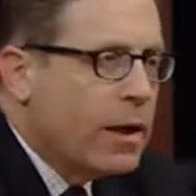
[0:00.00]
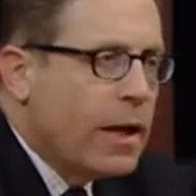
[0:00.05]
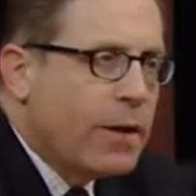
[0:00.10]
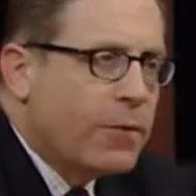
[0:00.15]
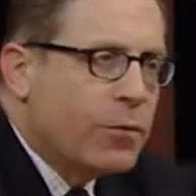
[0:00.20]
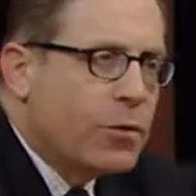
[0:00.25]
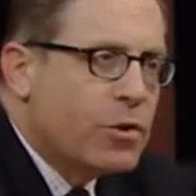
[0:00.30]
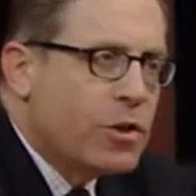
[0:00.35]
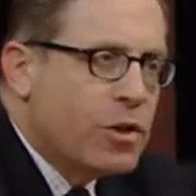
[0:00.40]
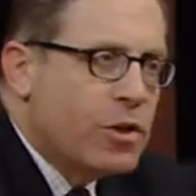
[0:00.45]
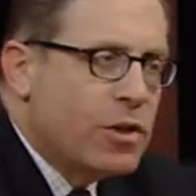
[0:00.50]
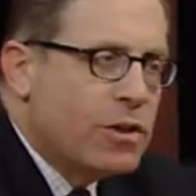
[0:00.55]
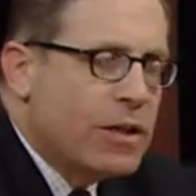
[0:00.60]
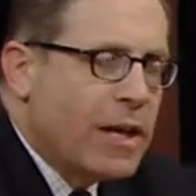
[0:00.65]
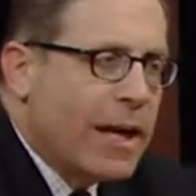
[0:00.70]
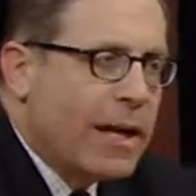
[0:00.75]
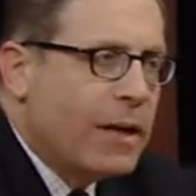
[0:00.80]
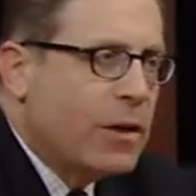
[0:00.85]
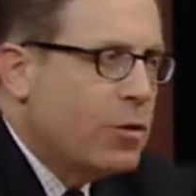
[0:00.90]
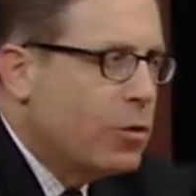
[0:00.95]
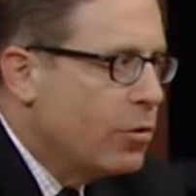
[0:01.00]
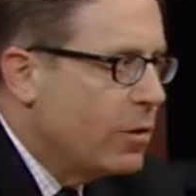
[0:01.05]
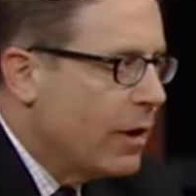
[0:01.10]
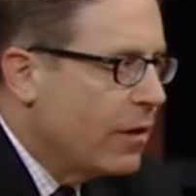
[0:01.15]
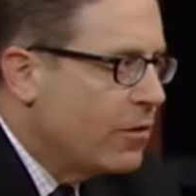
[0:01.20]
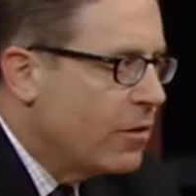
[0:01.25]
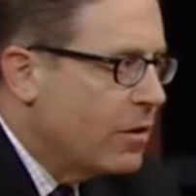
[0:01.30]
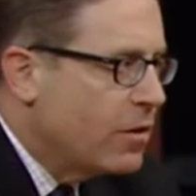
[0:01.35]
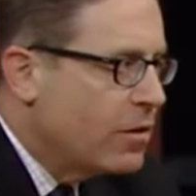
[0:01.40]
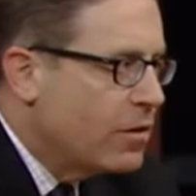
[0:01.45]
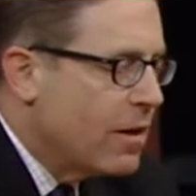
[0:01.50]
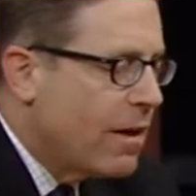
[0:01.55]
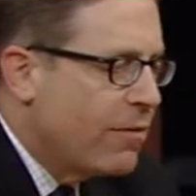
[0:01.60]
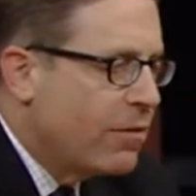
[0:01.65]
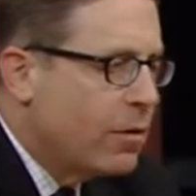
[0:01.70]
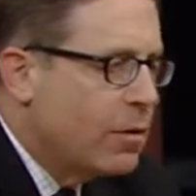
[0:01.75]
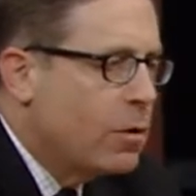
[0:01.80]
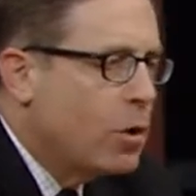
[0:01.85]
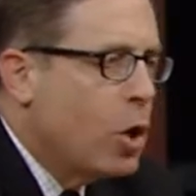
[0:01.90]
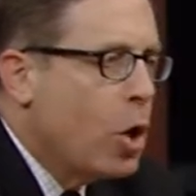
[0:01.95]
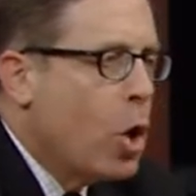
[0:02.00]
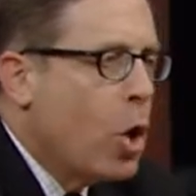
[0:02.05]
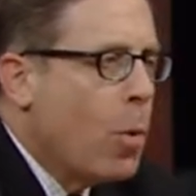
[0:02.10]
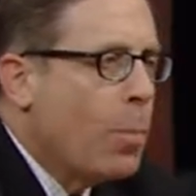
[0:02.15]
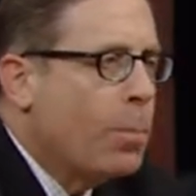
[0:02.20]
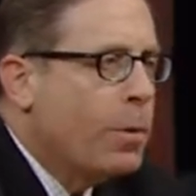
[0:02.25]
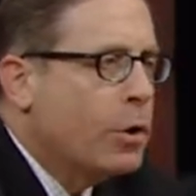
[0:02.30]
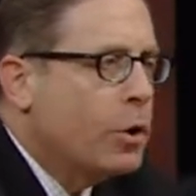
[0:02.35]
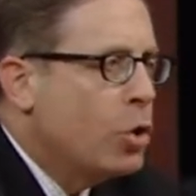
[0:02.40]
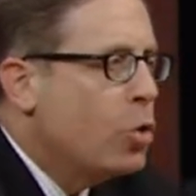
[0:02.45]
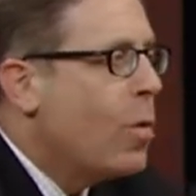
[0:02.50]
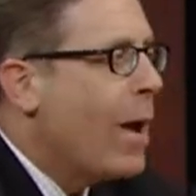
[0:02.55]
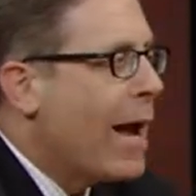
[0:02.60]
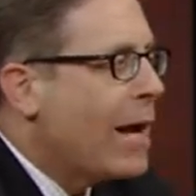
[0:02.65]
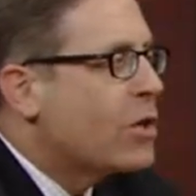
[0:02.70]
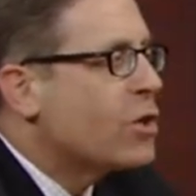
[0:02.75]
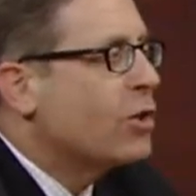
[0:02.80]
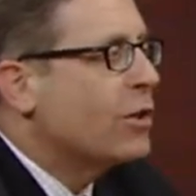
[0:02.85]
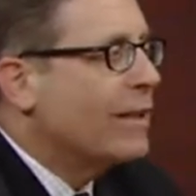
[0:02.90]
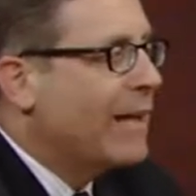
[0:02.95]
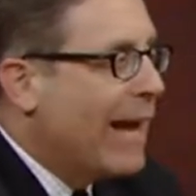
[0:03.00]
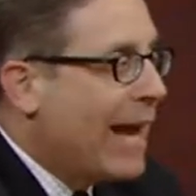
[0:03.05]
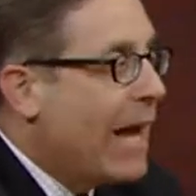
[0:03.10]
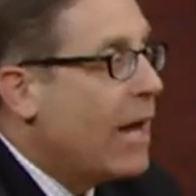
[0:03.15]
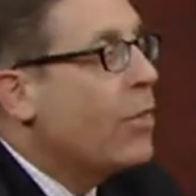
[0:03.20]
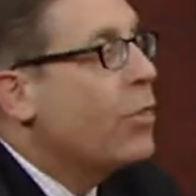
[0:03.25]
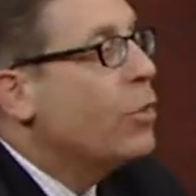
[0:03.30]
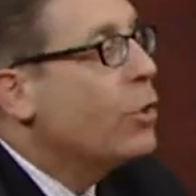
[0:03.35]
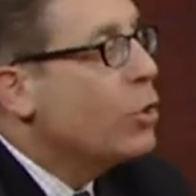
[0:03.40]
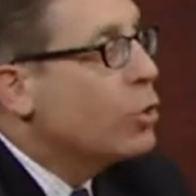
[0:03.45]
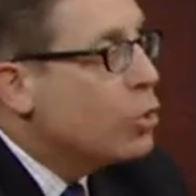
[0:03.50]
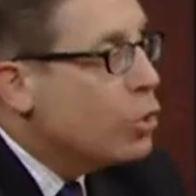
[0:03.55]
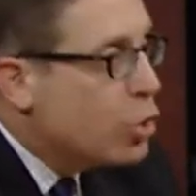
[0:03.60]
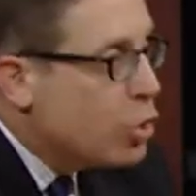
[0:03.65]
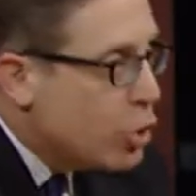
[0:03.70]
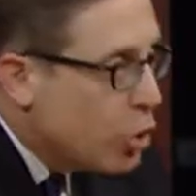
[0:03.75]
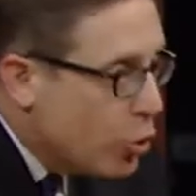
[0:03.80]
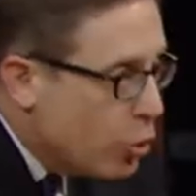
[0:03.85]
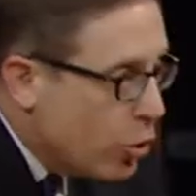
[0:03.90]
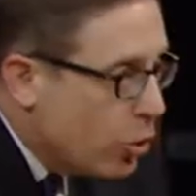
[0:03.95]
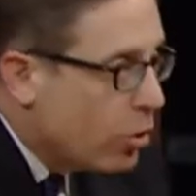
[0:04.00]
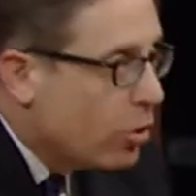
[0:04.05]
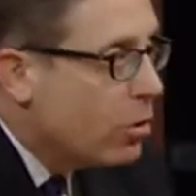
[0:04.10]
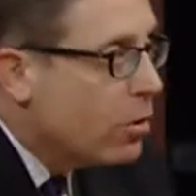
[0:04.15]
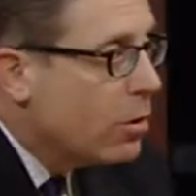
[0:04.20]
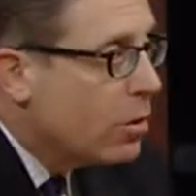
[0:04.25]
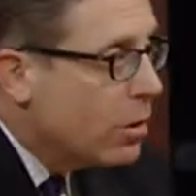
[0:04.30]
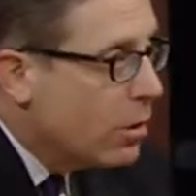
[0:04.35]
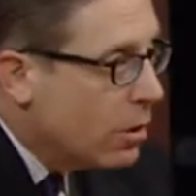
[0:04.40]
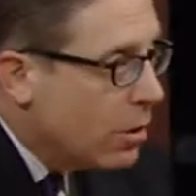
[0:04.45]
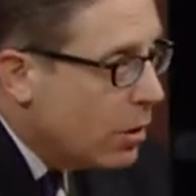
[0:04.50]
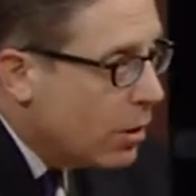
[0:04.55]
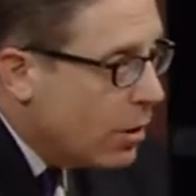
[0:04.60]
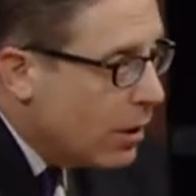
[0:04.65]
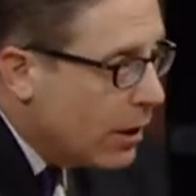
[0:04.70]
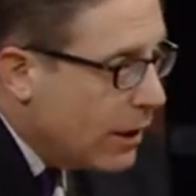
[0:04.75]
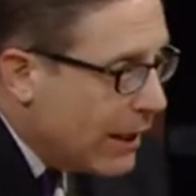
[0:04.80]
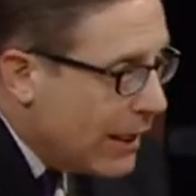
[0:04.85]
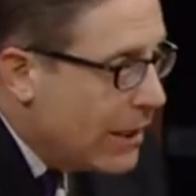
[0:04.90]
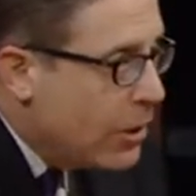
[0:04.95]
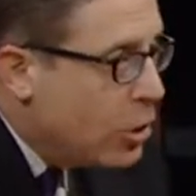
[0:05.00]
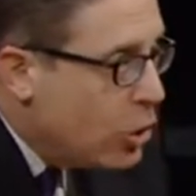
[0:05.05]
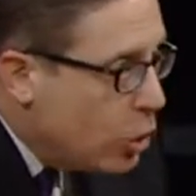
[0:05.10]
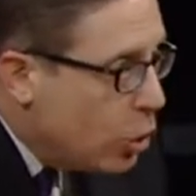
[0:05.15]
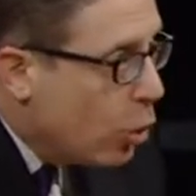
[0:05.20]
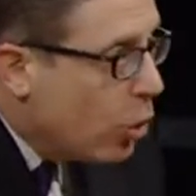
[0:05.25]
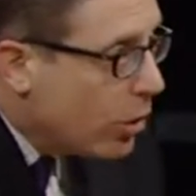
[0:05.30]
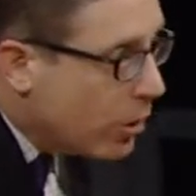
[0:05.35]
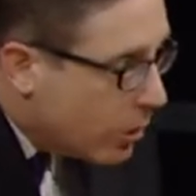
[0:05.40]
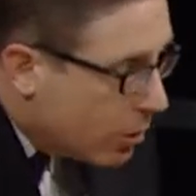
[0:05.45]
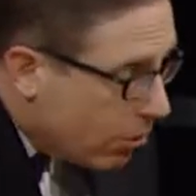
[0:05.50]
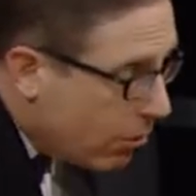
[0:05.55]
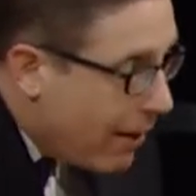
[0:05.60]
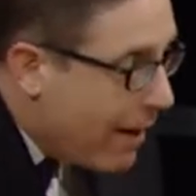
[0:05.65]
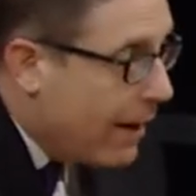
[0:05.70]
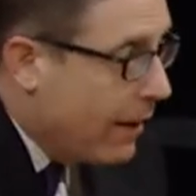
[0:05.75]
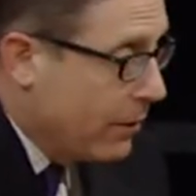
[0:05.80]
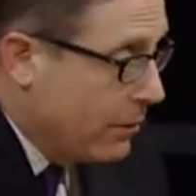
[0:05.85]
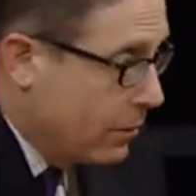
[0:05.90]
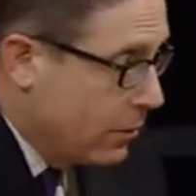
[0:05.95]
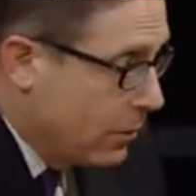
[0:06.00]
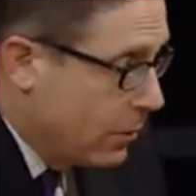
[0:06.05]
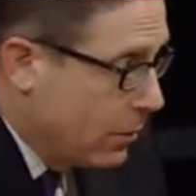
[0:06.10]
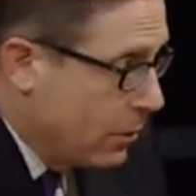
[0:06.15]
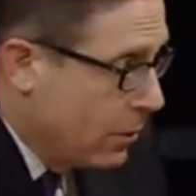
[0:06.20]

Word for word: at Virginia Tech in two thousand seven, but you actually had the shooter in, my class. in your class. Yeah.